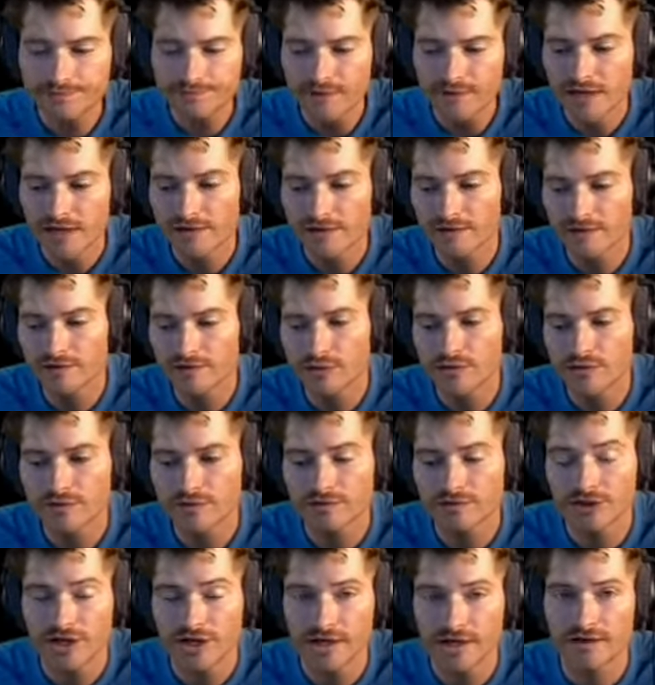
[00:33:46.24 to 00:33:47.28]
And then of
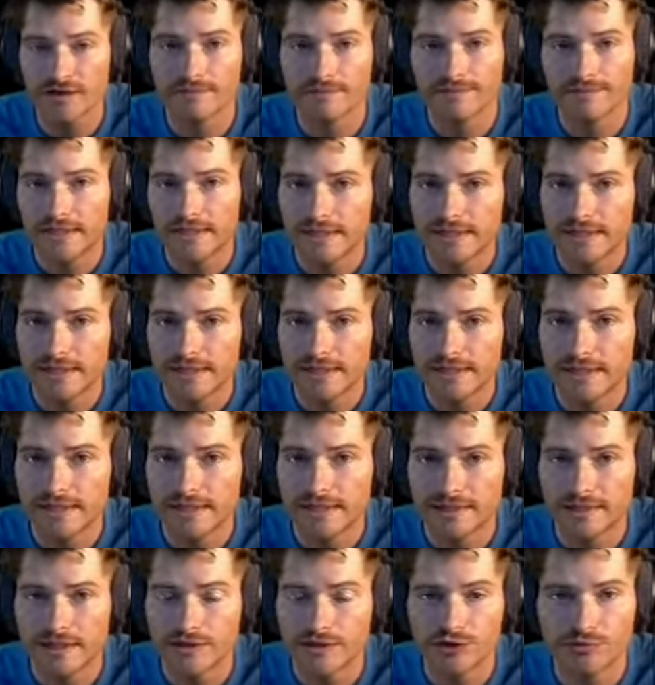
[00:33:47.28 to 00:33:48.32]
course, share.
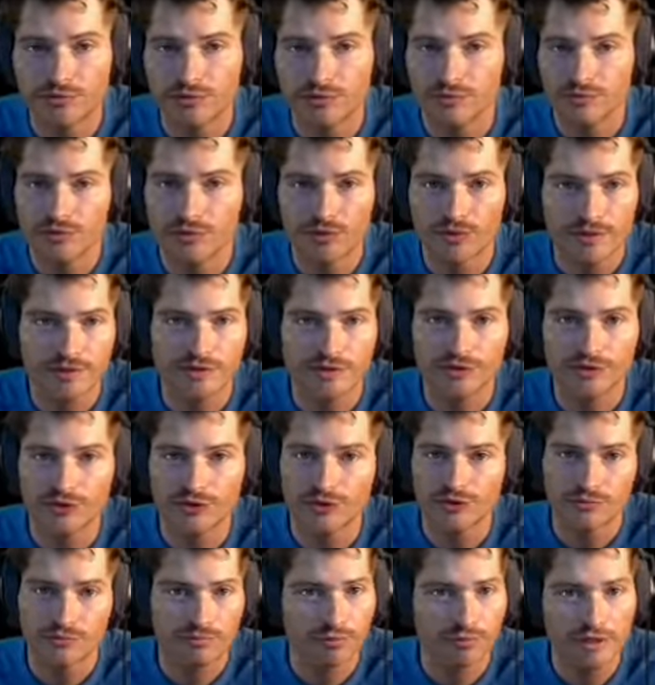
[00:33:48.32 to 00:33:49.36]
It's super important
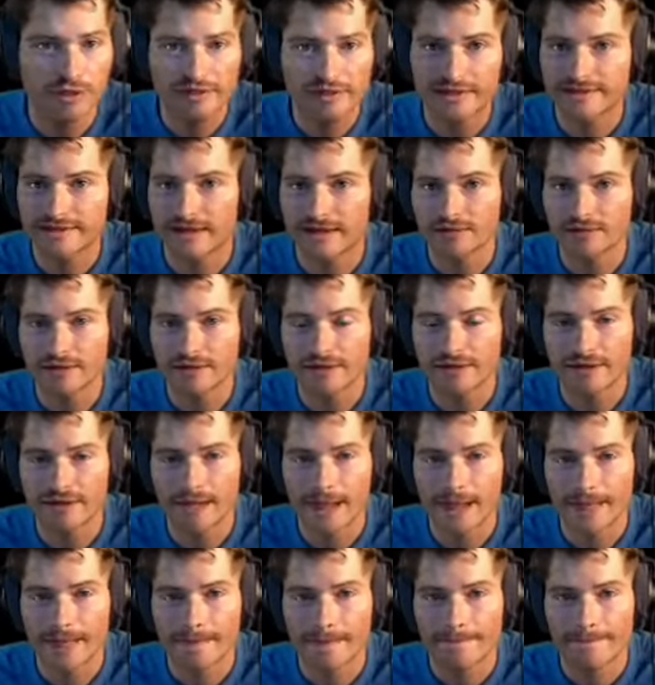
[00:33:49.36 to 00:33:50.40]
to put things out
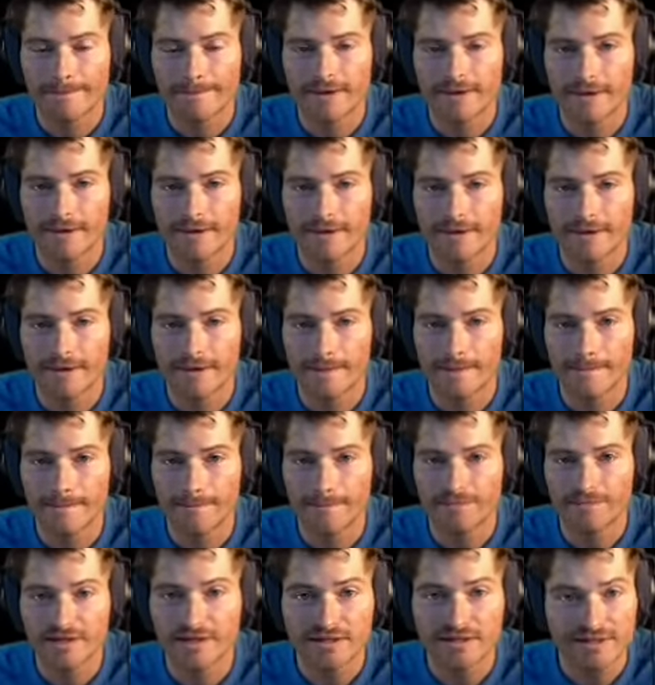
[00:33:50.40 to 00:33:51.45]
there.
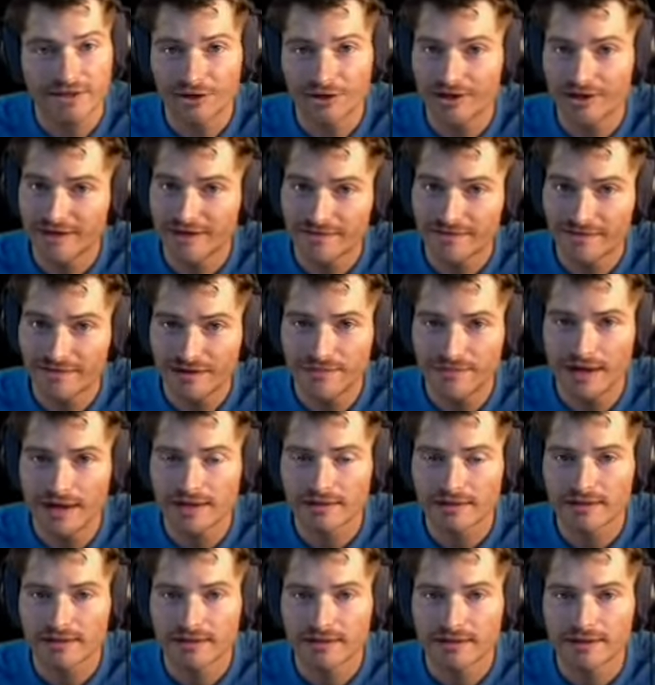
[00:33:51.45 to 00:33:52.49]
This is how you're going to get
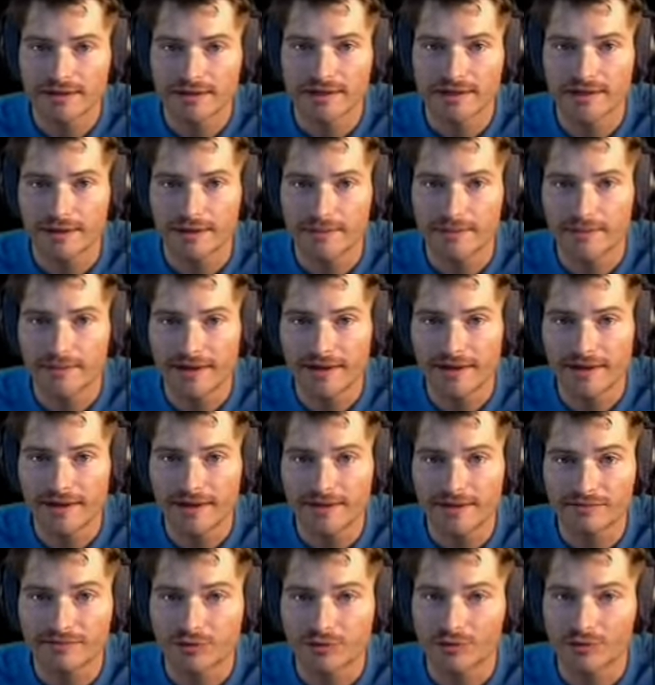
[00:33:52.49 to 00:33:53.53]
feedback.
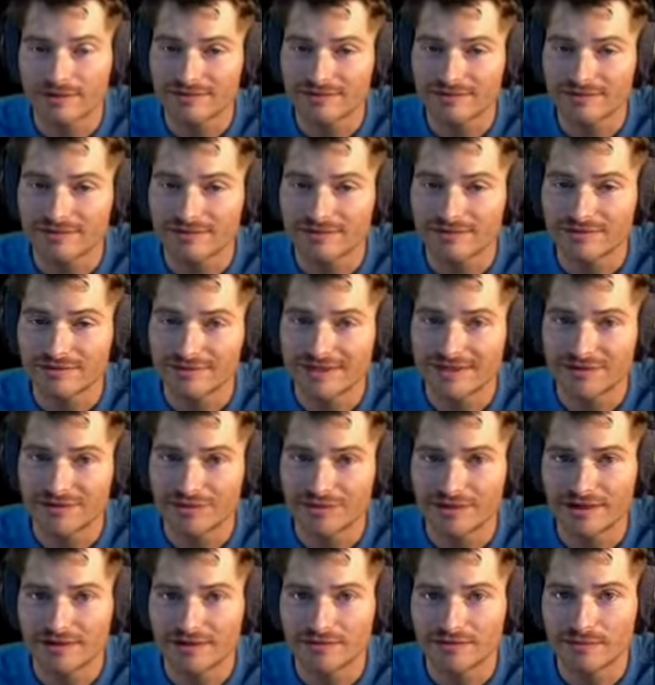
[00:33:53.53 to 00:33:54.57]
And of course, it's a really
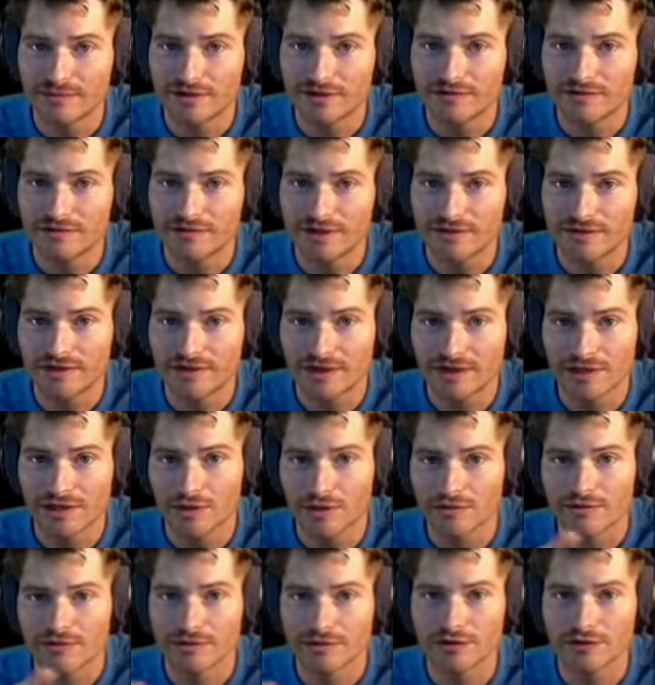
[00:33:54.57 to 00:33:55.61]
nice benefit that it
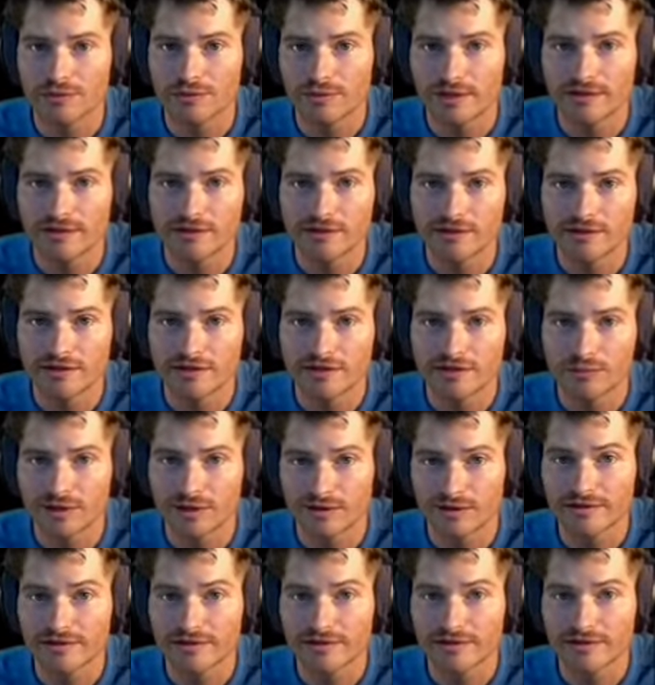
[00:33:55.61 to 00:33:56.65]
closed the loop and
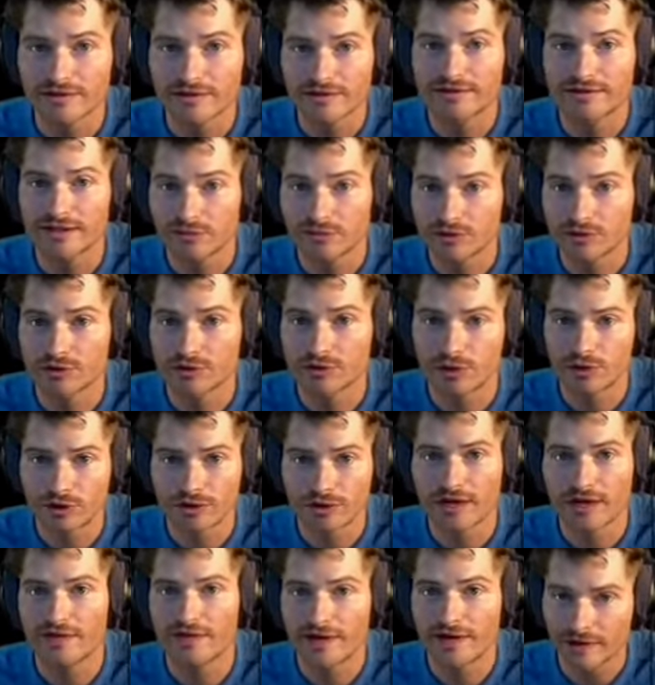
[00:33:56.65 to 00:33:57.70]
someone else sees what you
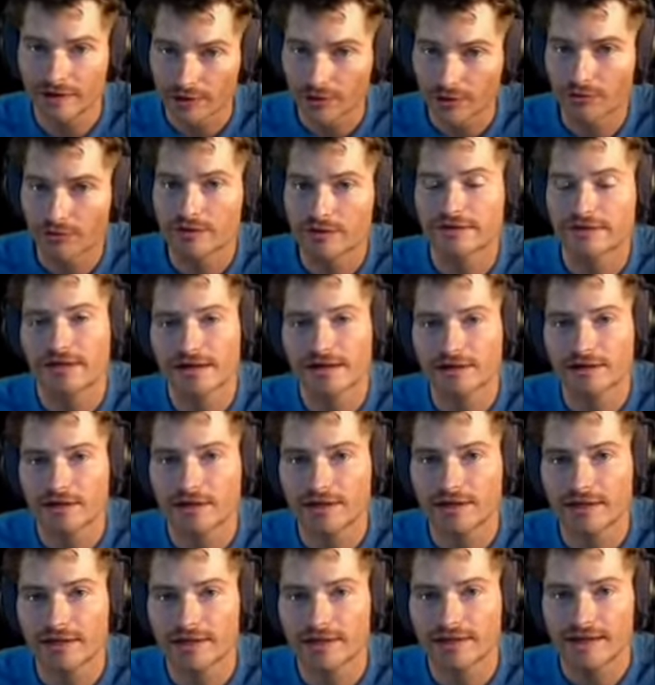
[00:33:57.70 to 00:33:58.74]
learned and they can go through the cycle
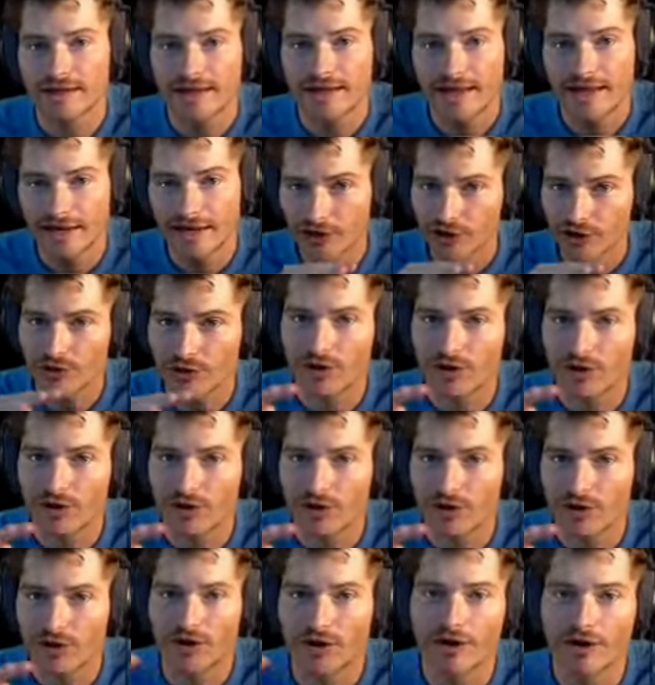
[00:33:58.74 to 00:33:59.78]
again, and they can go
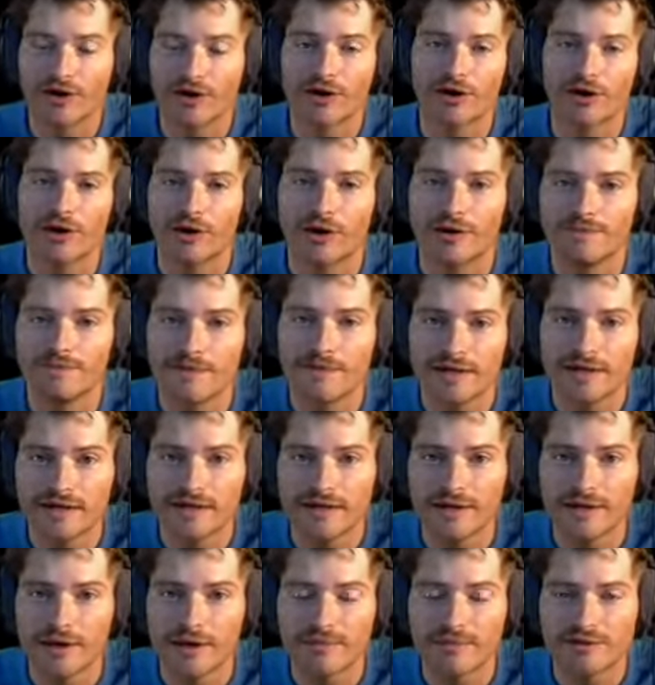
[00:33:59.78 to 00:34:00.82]
on and on and
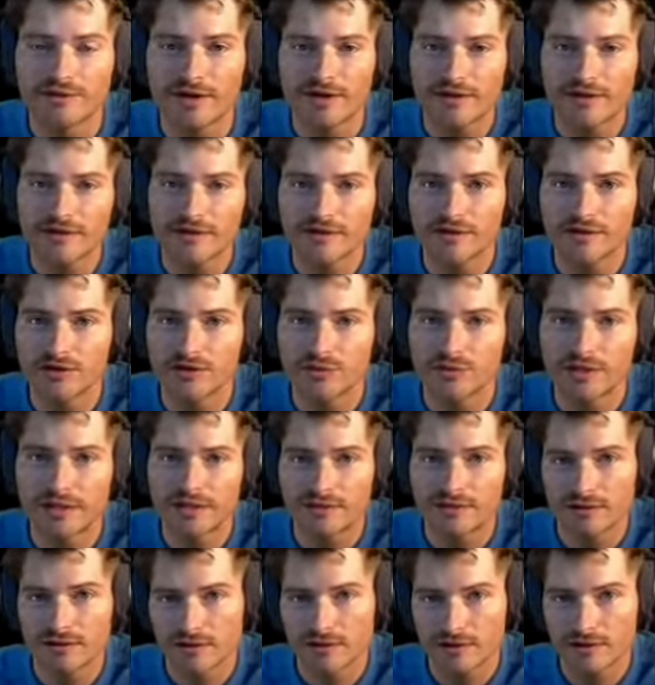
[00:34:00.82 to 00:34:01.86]
on. So I think this is a
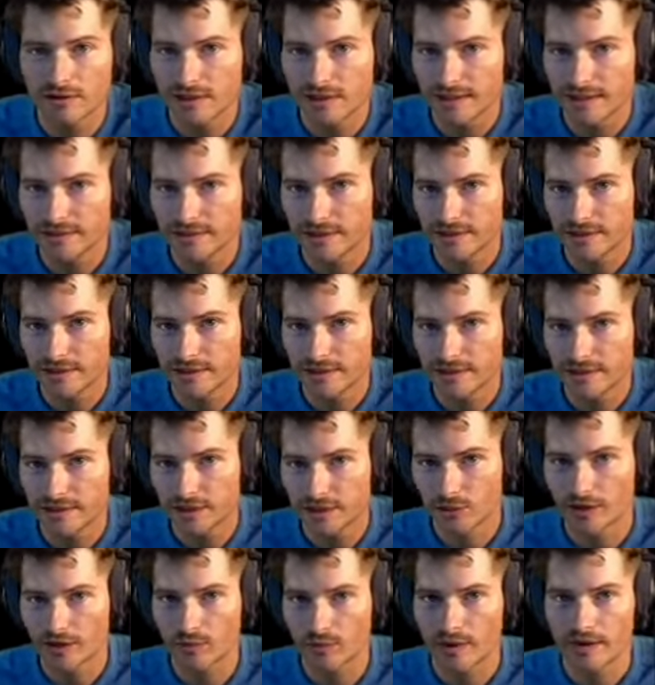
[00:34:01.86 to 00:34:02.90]
really easy,
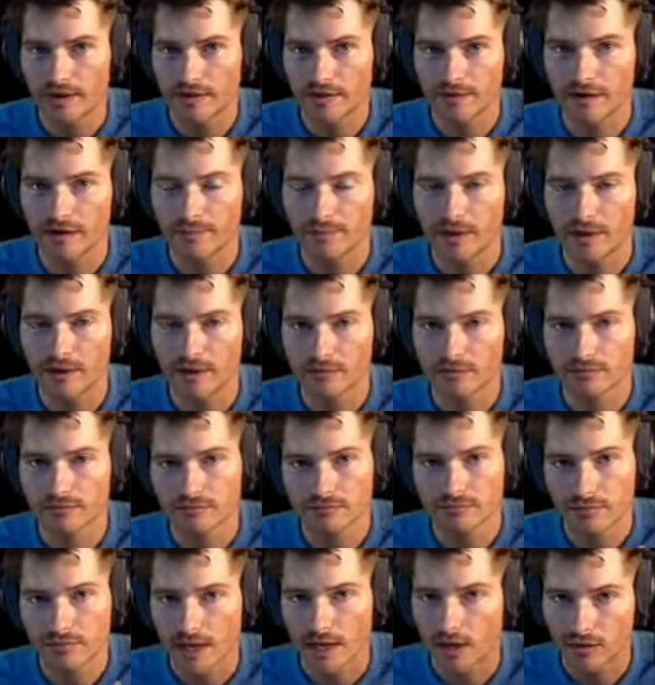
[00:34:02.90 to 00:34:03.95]
quick way to think about
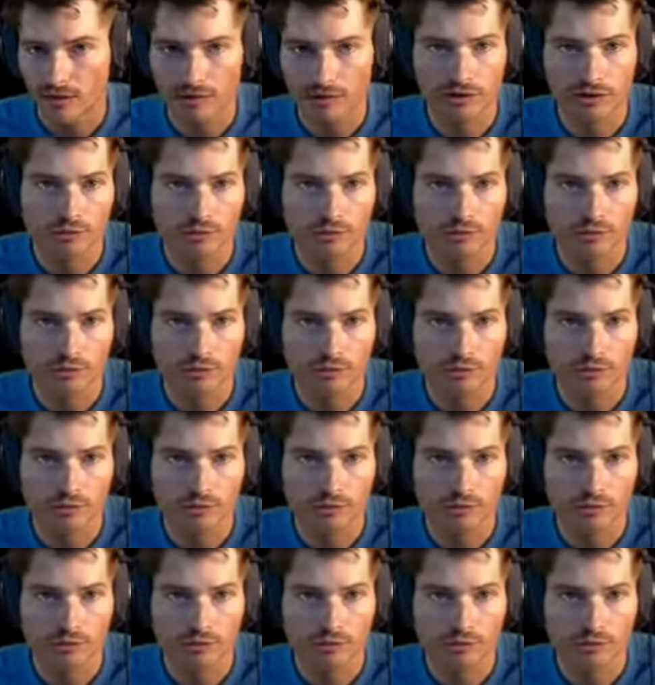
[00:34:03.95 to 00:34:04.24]
how to learn